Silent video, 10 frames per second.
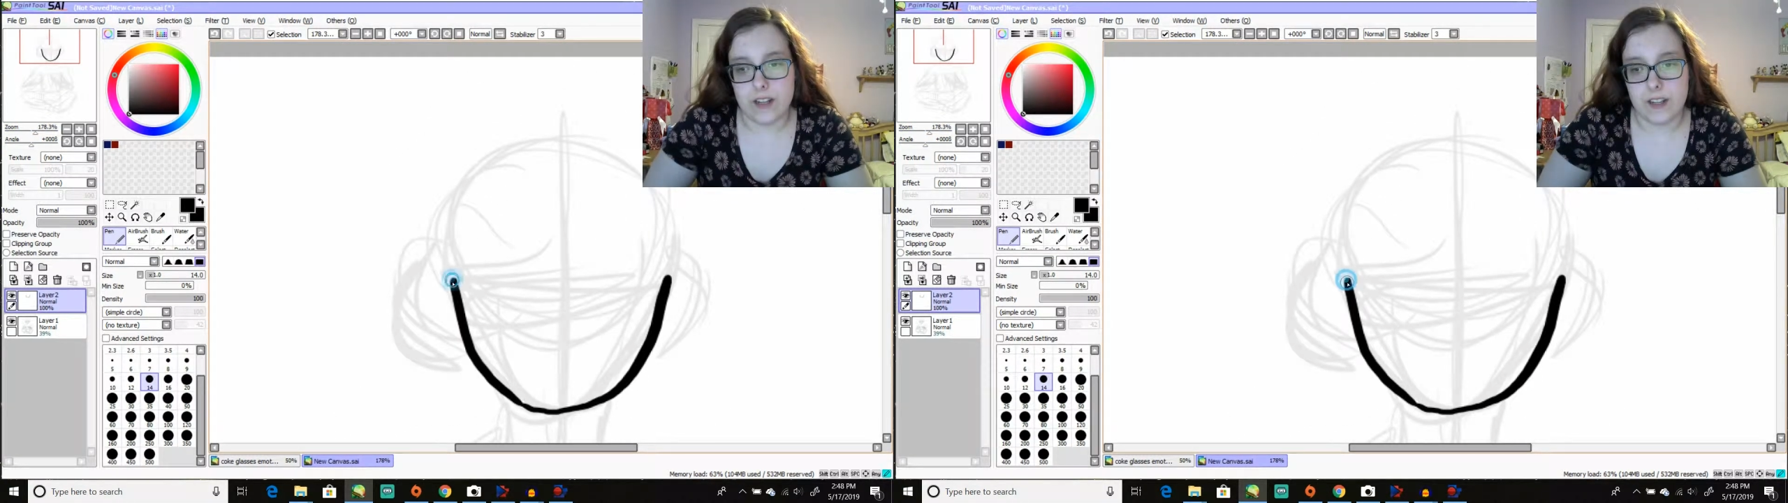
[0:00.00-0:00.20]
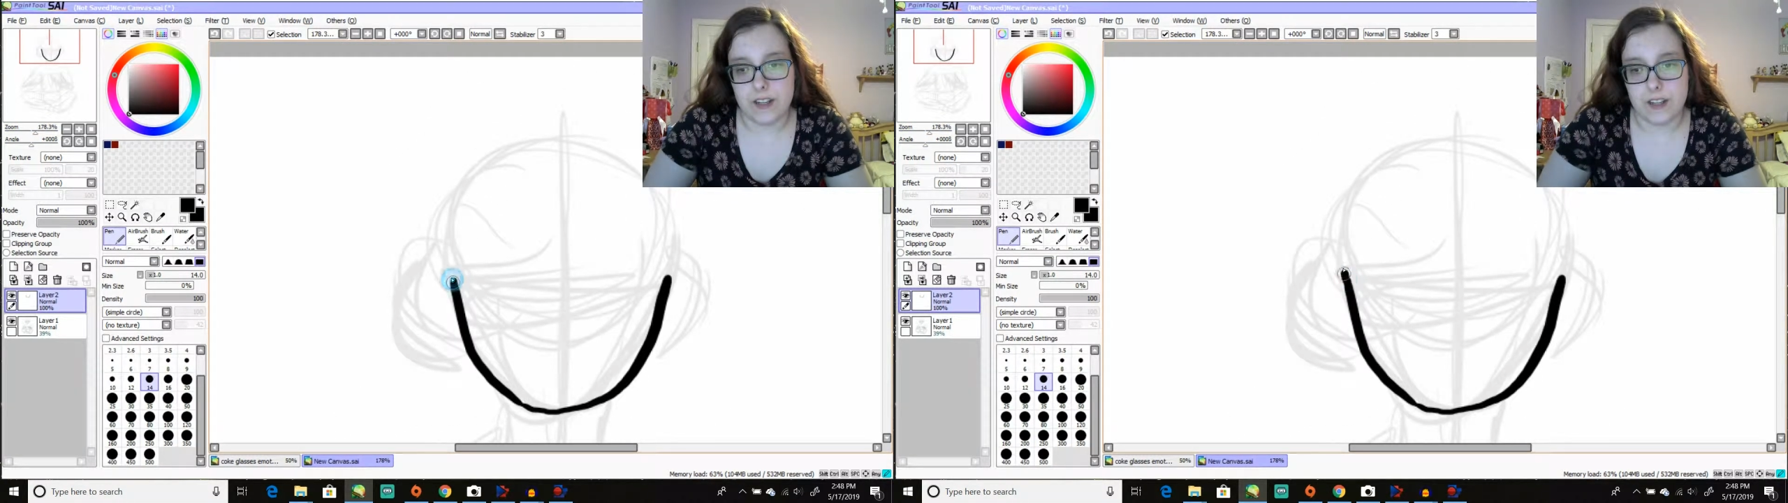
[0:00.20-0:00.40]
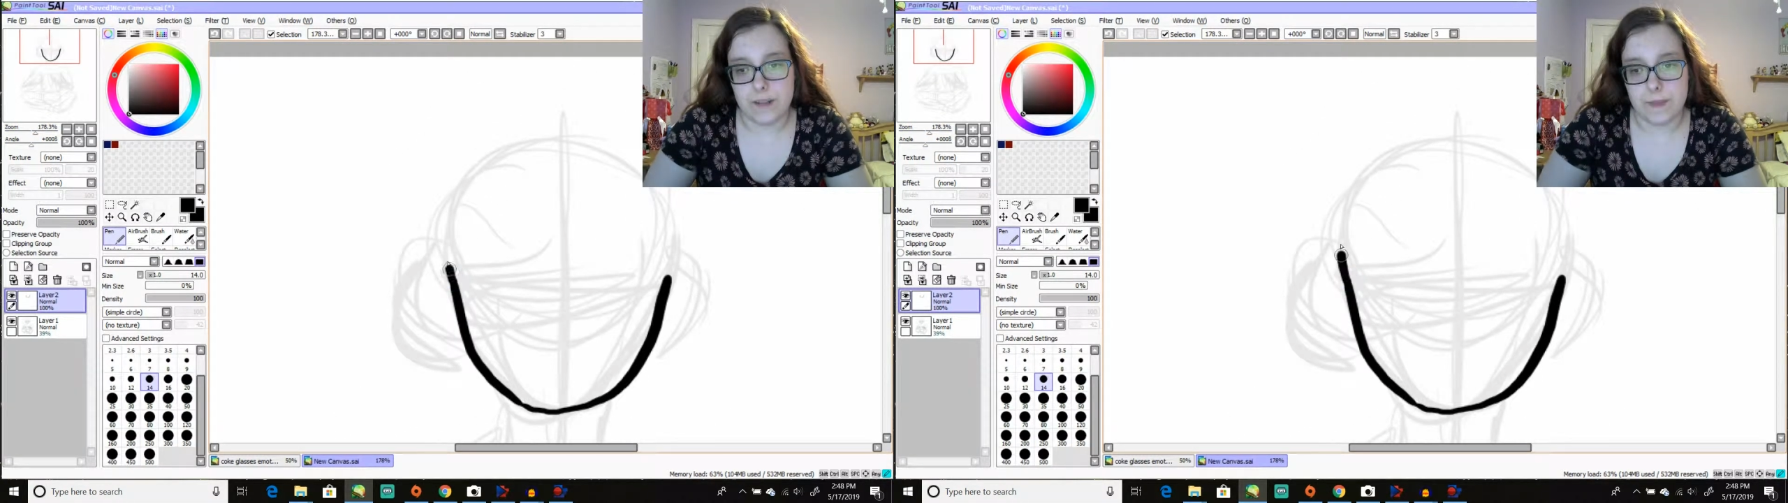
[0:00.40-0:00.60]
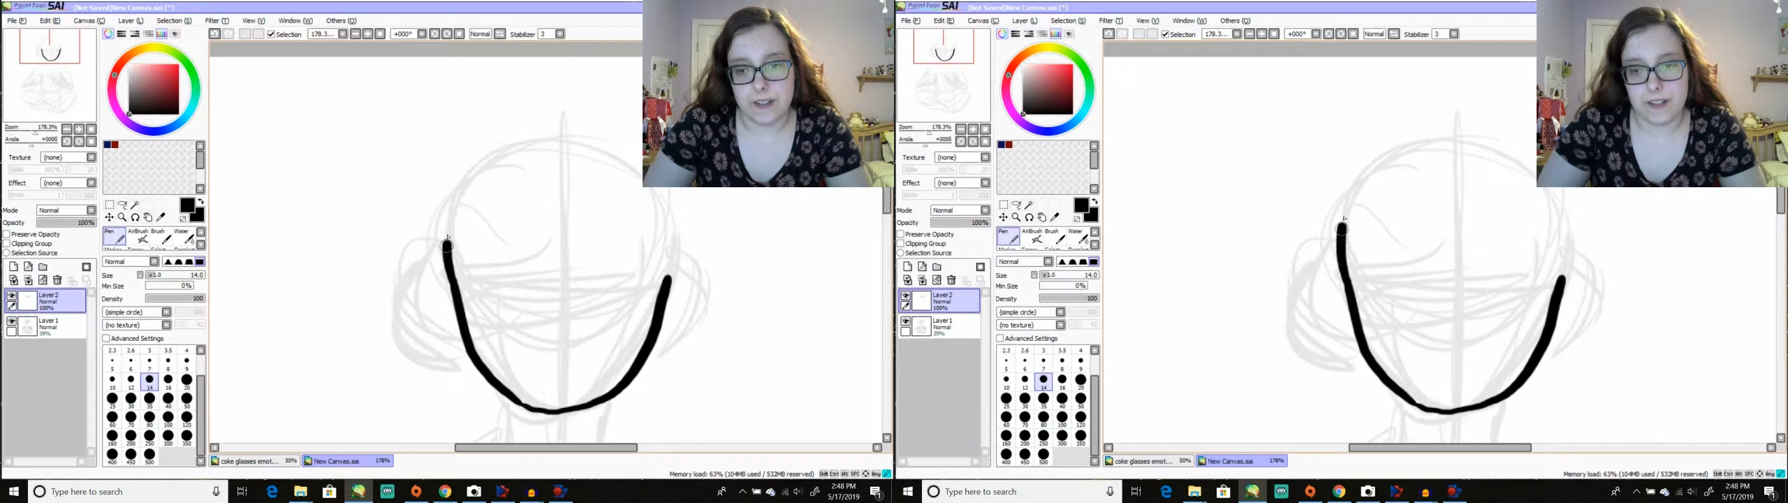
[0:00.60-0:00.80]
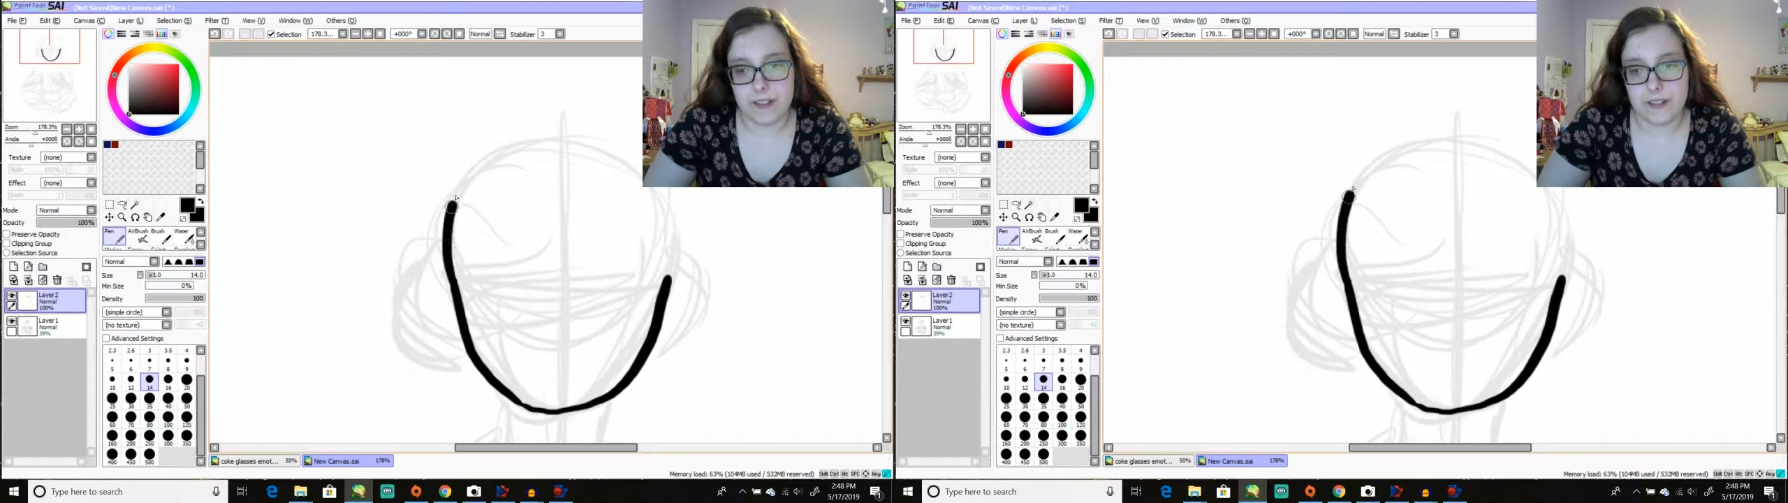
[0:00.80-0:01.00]
end up
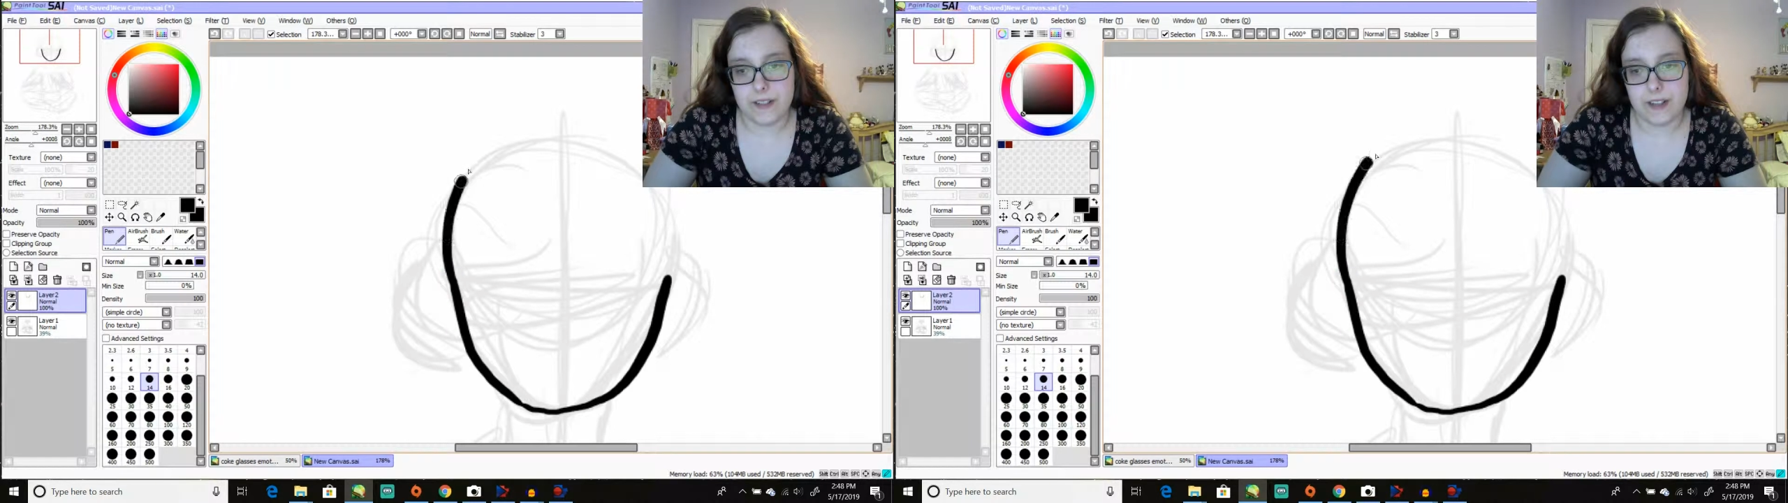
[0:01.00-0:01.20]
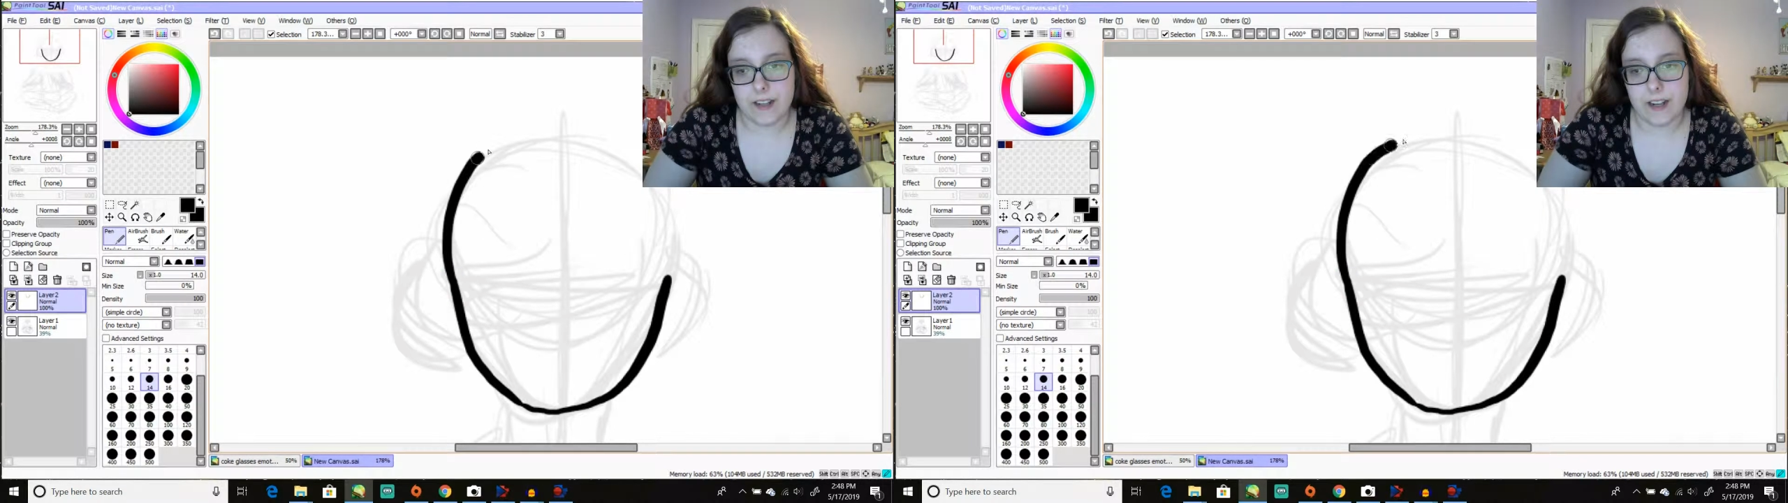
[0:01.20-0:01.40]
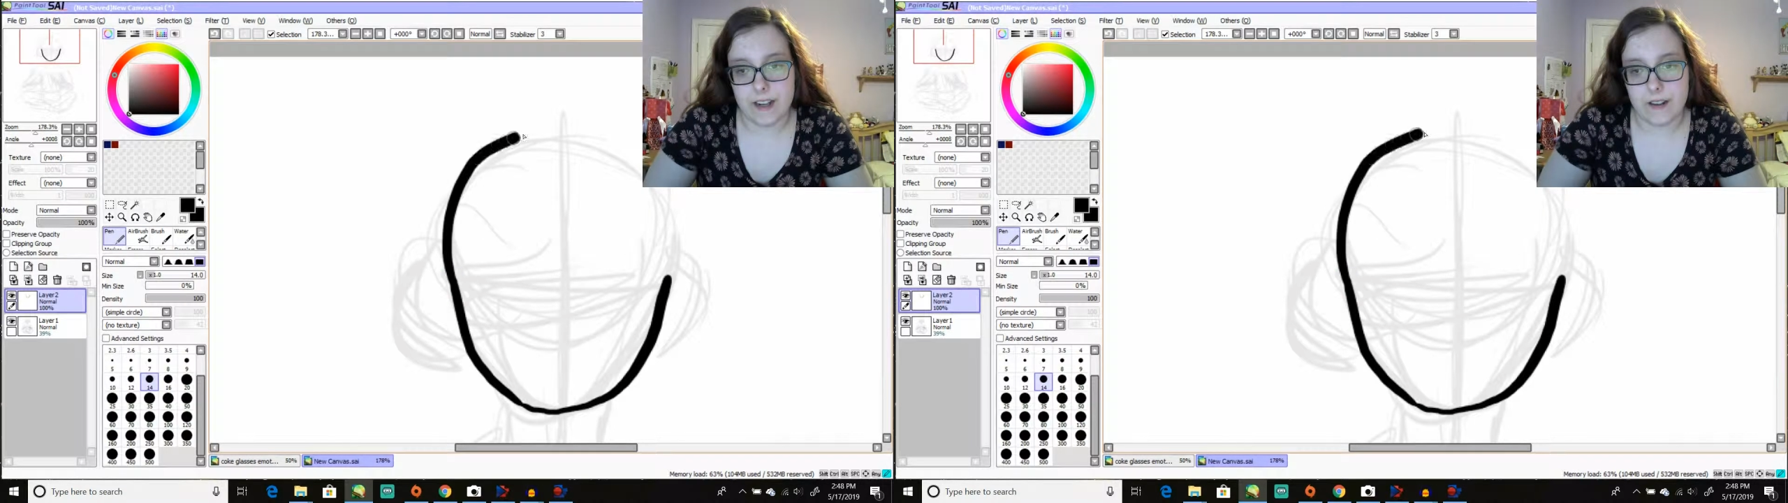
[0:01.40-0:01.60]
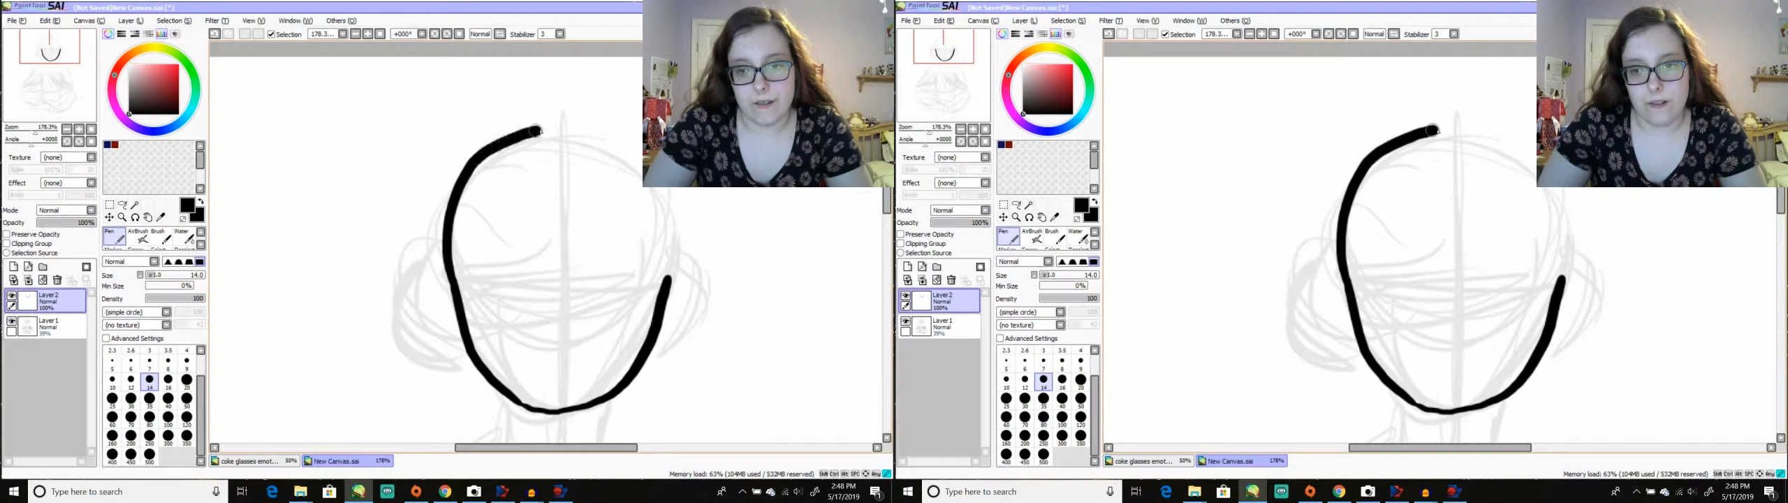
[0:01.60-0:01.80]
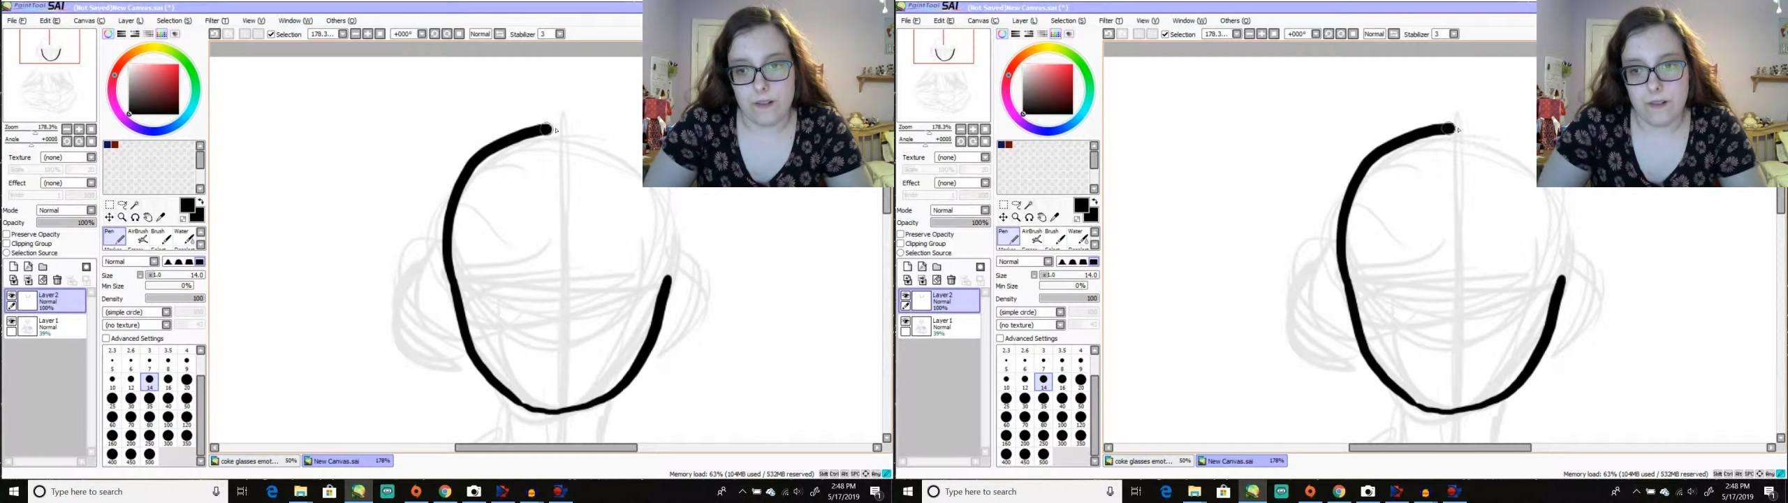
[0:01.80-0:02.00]
like straight at
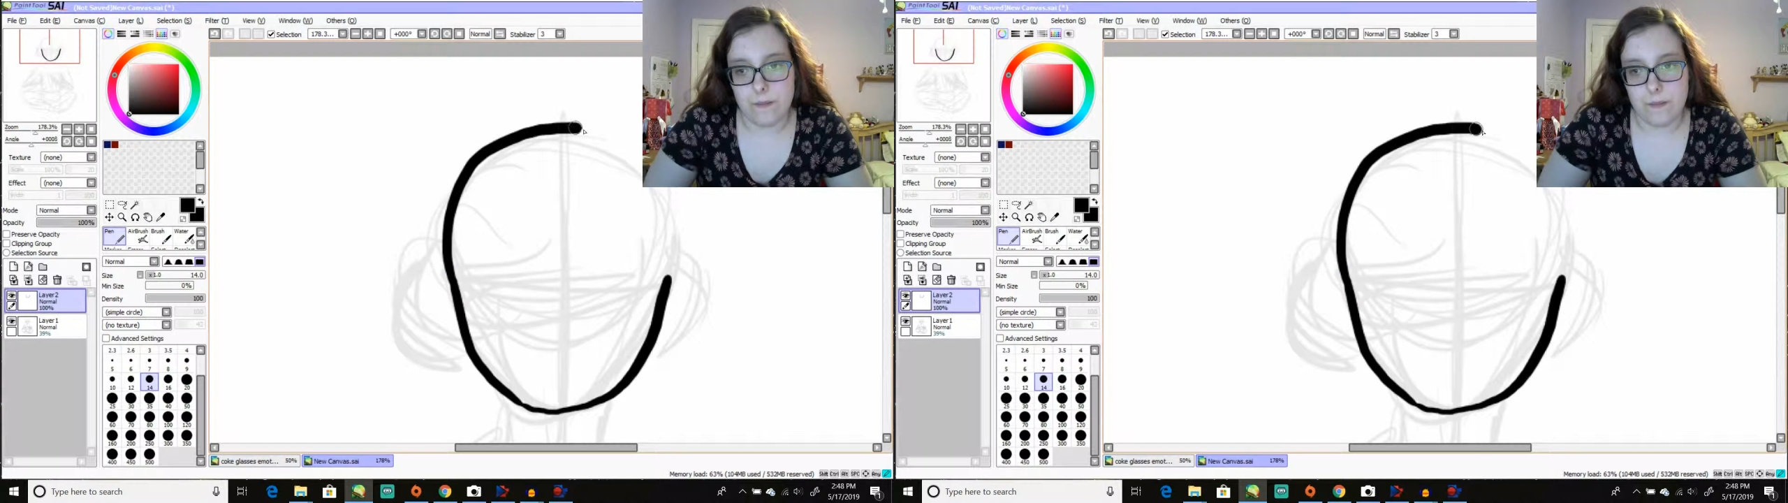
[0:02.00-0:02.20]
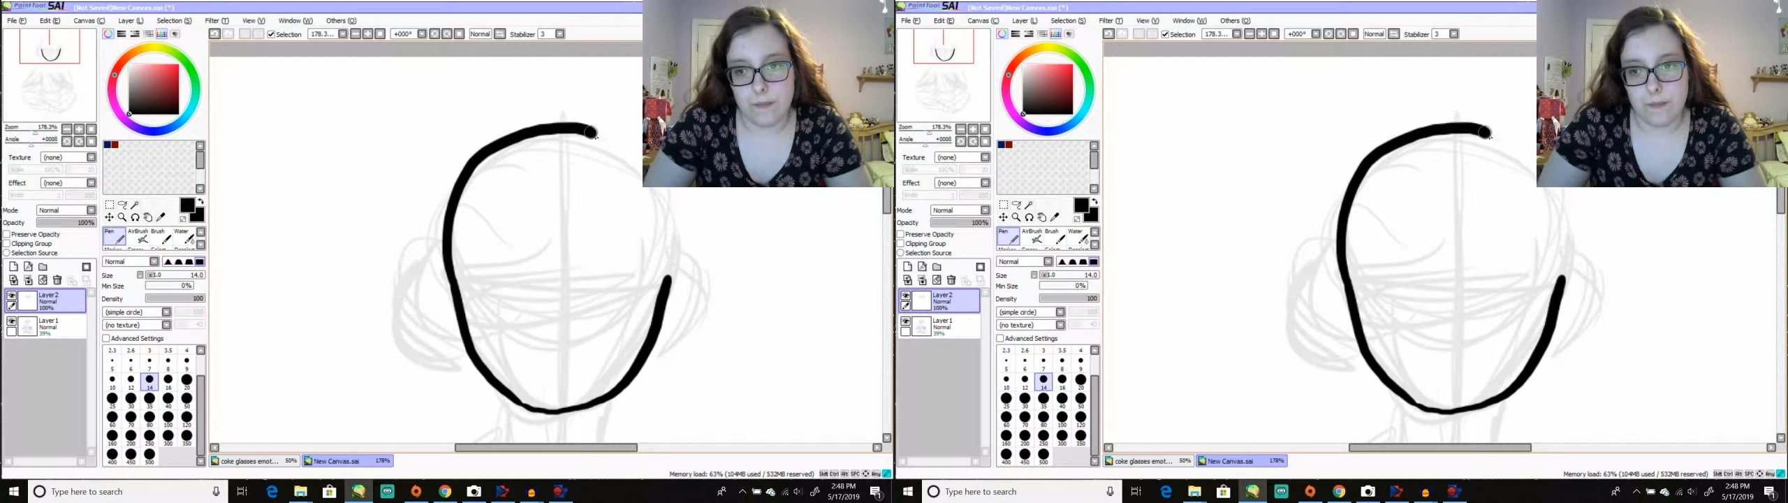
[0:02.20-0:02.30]
all,